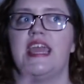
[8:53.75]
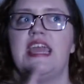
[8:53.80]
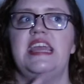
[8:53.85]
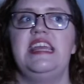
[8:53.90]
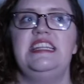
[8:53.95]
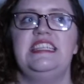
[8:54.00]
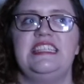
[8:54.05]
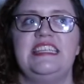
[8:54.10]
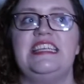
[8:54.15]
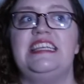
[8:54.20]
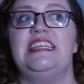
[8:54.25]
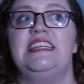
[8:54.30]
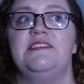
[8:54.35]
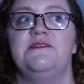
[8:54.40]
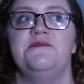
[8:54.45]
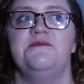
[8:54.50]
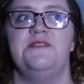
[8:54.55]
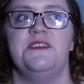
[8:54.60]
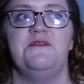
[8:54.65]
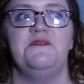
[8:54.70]

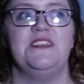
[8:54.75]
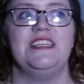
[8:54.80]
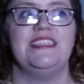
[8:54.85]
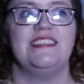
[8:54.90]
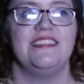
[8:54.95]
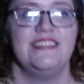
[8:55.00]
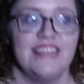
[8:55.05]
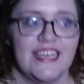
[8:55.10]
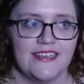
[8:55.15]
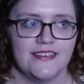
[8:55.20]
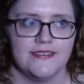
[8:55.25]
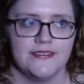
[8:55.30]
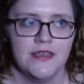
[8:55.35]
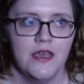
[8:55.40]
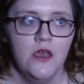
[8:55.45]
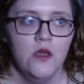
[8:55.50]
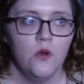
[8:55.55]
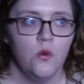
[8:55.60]
1856,